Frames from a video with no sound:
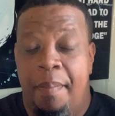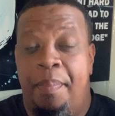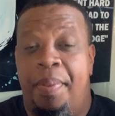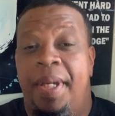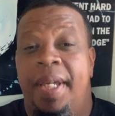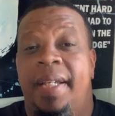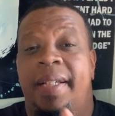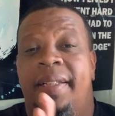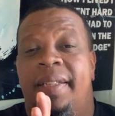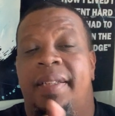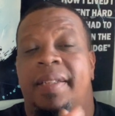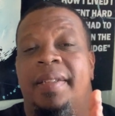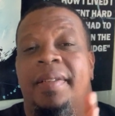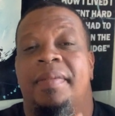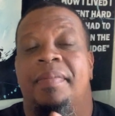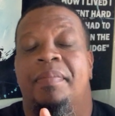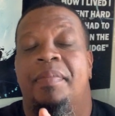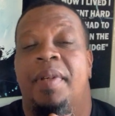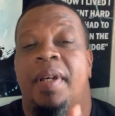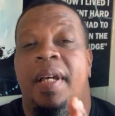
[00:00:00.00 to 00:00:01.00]

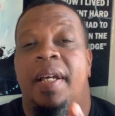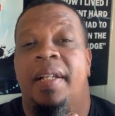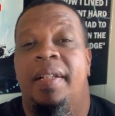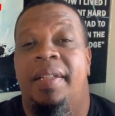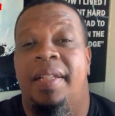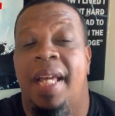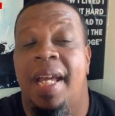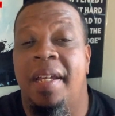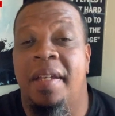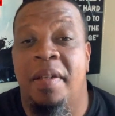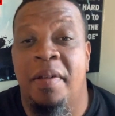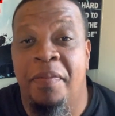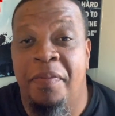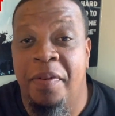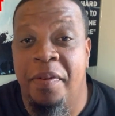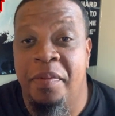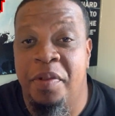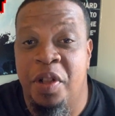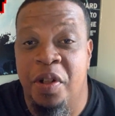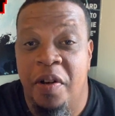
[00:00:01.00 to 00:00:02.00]
Peace. Thank you
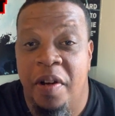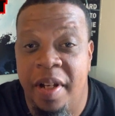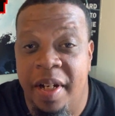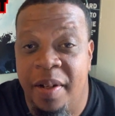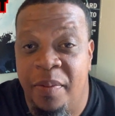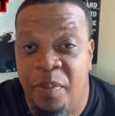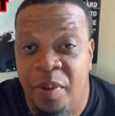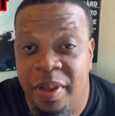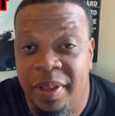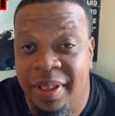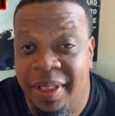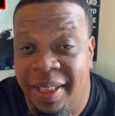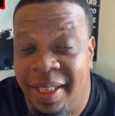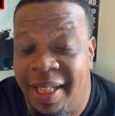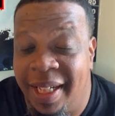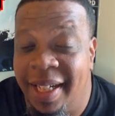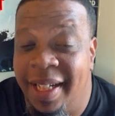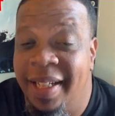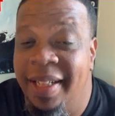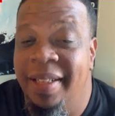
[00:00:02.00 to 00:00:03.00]
for joining once
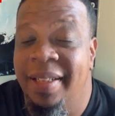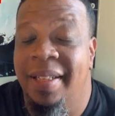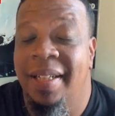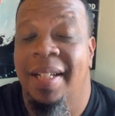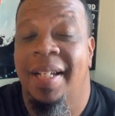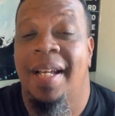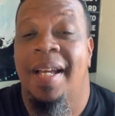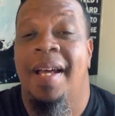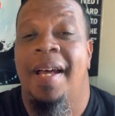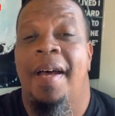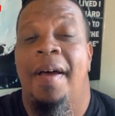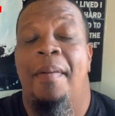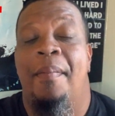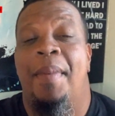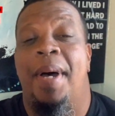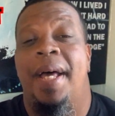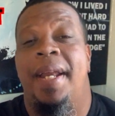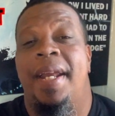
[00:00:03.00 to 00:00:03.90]
again. My